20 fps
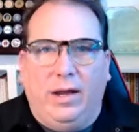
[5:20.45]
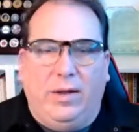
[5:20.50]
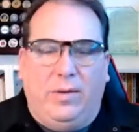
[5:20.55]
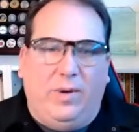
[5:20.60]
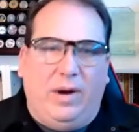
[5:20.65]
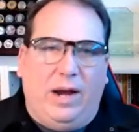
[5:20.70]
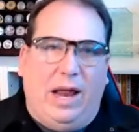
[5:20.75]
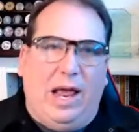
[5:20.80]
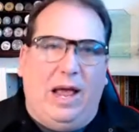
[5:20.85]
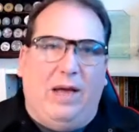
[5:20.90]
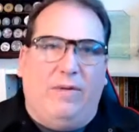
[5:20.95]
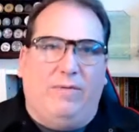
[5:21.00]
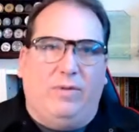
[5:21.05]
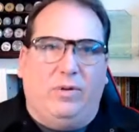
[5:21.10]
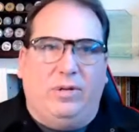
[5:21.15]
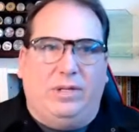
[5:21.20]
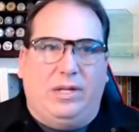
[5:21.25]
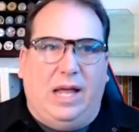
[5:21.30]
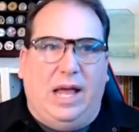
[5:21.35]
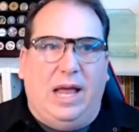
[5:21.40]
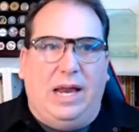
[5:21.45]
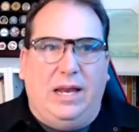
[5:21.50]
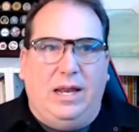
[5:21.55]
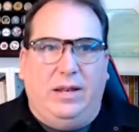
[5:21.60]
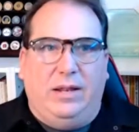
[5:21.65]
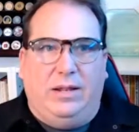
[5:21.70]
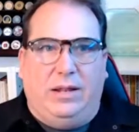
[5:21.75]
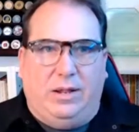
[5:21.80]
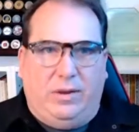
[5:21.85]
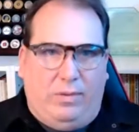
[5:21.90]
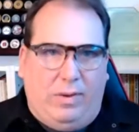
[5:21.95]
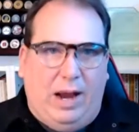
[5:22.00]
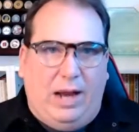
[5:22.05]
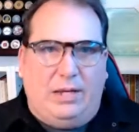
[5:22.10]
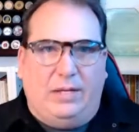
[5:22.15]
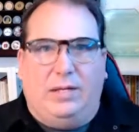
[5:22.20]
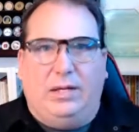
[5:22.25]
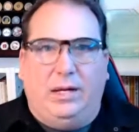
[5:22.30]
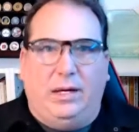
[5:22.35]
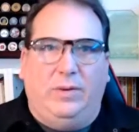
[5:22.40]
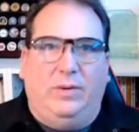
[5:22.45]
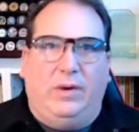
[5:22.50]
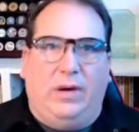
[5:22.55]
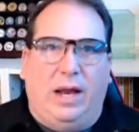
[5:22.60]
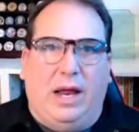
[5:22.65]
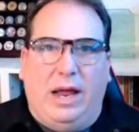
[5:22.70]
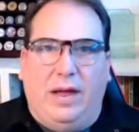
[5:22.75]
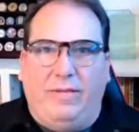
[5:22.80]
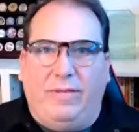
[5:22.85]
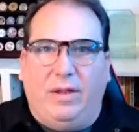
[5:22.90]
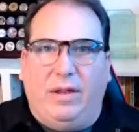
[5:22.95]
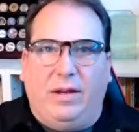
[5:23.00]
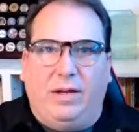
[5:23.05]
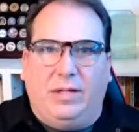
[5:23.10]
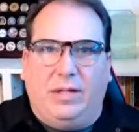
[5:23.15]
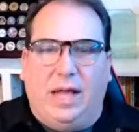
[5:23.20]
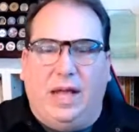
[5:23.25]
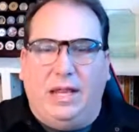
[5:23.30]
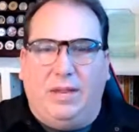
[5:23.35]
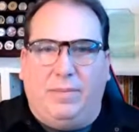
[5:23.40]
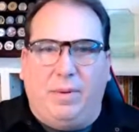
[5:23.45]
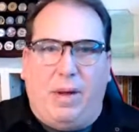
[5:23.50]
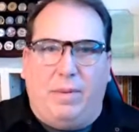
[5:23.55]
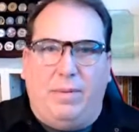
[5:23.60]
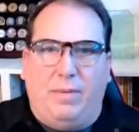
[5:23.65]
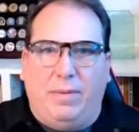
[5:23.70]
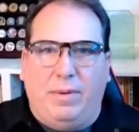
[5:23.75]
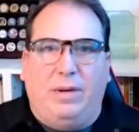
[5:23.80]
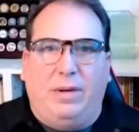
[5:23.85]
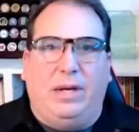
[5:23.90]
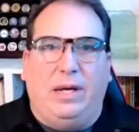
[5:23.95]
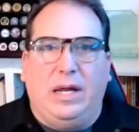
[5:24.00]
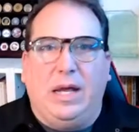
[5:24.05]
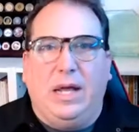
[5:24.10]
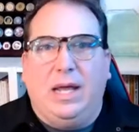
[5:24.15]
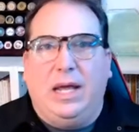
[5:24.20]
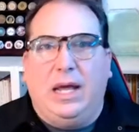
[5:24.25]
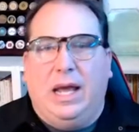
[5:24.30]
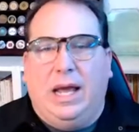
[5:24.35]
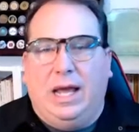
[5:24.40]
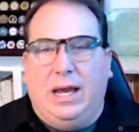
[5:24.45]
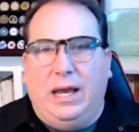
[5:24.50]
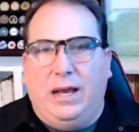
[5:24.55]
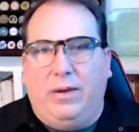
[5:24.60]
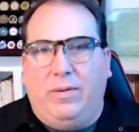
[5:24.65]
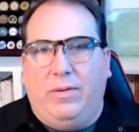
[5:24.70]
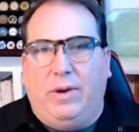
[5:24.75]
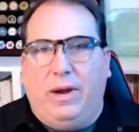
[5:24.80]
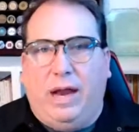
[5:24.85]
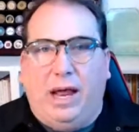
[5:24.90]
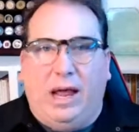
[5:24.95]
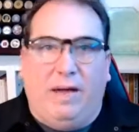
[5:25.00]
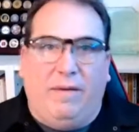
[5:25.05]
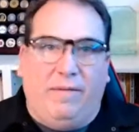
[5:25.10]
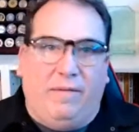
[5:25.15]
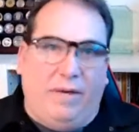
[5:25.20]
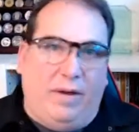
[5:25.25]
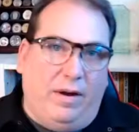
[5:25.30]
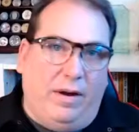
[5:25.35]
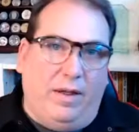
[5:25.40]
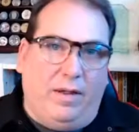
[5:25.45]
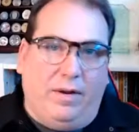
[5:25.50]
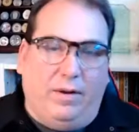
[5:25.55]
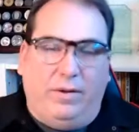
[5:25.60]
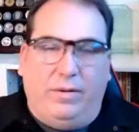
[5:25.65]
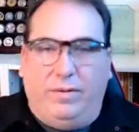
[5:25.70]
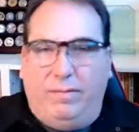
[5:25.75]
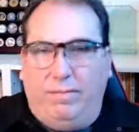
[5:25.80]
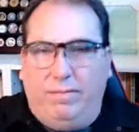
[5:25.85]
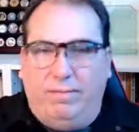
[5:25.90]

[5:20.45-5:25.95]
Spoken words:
You want to have one side the threats, and you want to have the other side the probability, and then you want to have another